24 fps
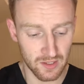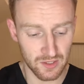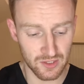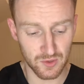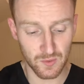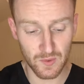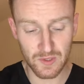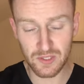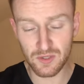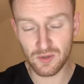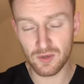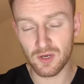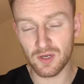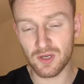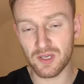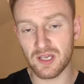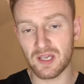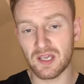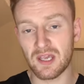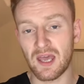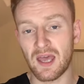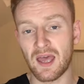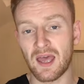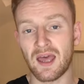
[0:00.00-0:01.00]
So when you're
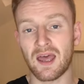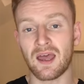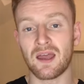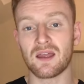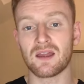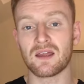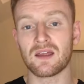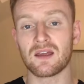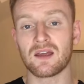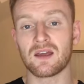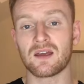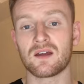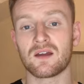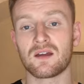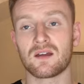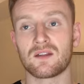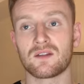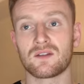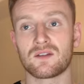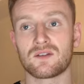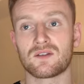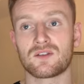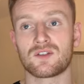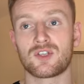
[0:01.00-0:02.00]
looking at
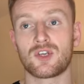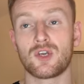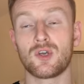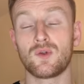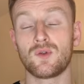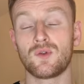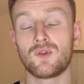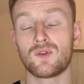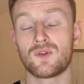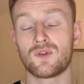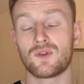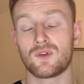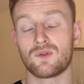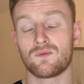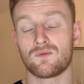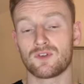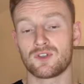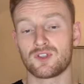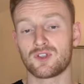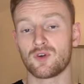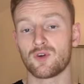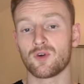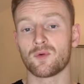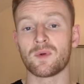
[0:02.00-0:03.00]
tooth
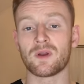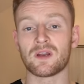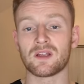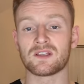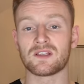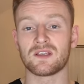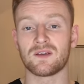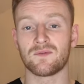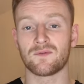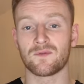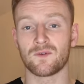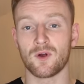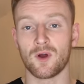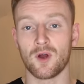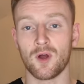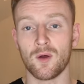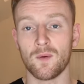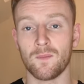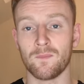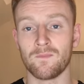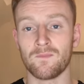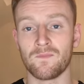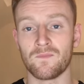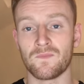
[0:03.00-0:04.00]
restorability
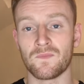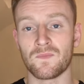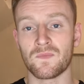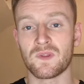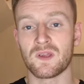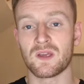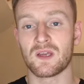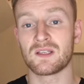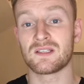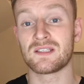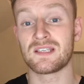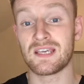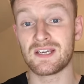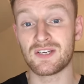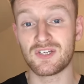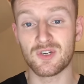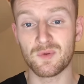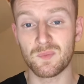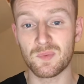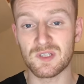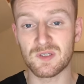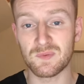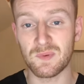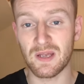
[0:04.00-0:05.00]
from a
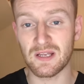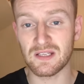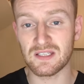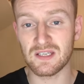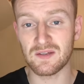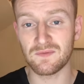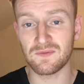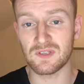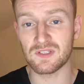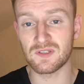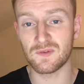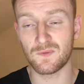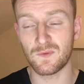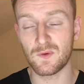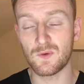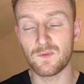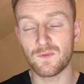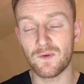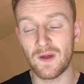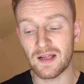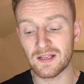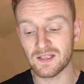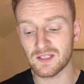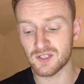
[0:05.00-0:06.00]
tissue perspective, there's a few
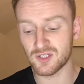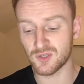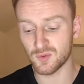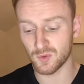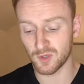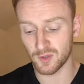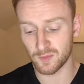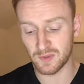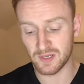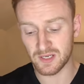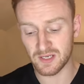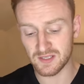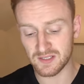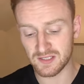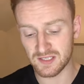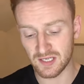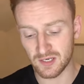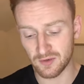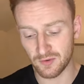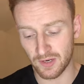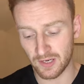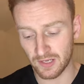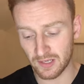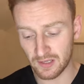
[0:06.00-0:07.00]
factors you want to be
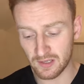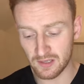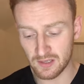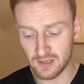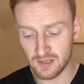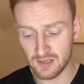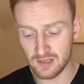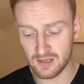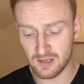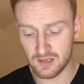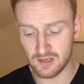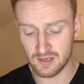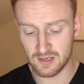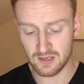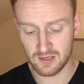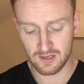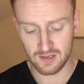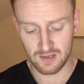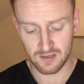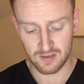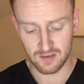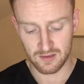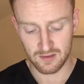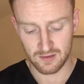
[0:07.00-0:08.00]
considering.
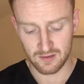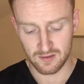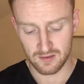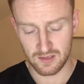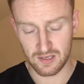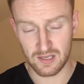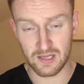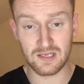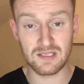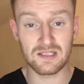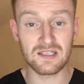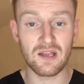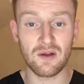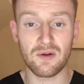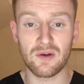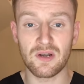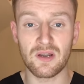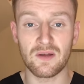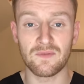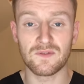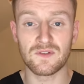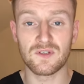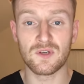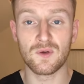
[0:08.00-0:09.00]
Is there
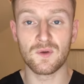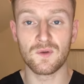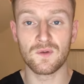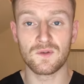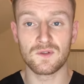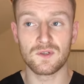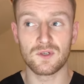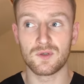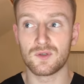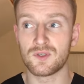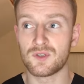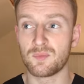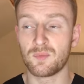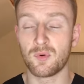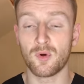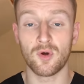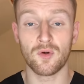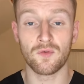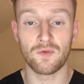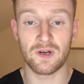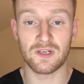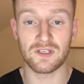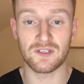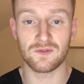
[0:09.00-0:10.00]
enough tooth to
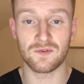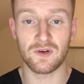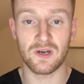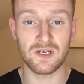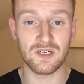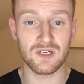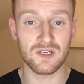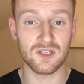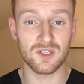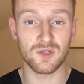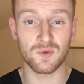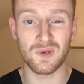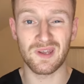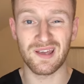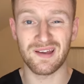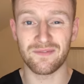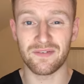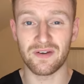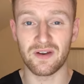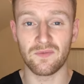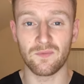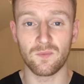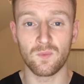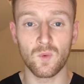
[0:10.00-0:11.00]
support restoration? Do we
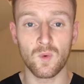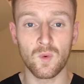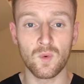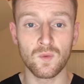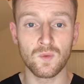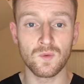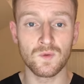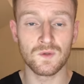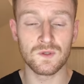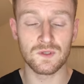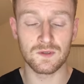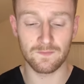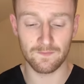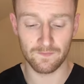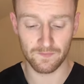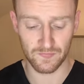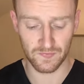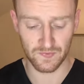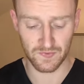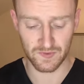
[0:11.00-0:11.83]
have enough walls